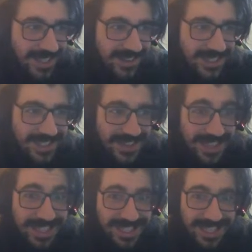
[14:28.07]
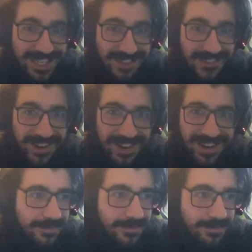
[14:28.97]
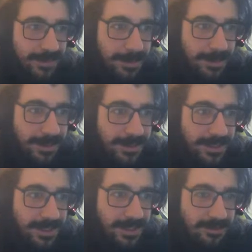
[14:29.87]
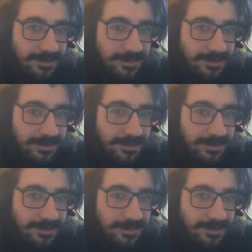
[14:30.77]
no one's doing that shit anymore. People always need